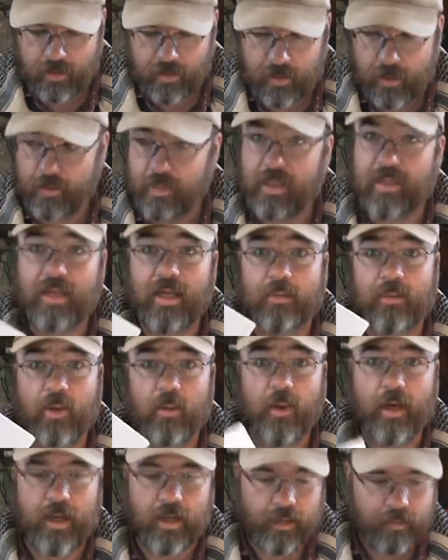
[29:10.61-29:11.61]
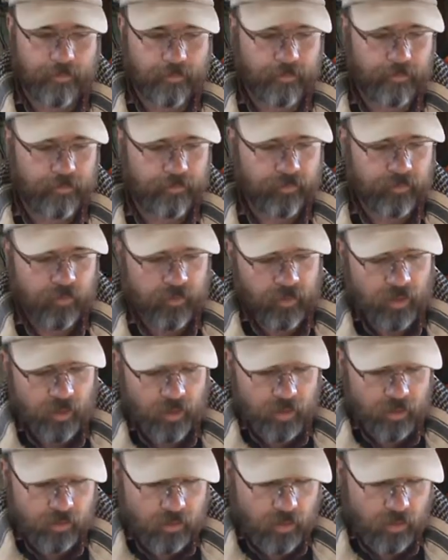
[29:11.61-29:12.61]
Coming to take me away.
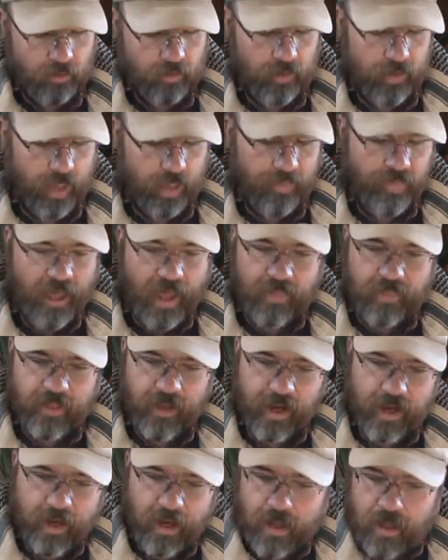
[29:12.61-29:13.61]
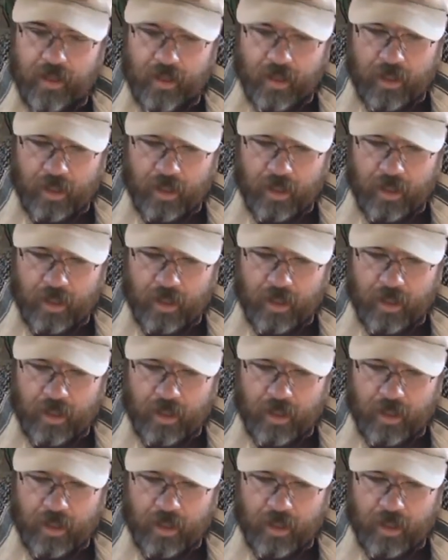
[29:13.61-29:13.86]
So you got that there.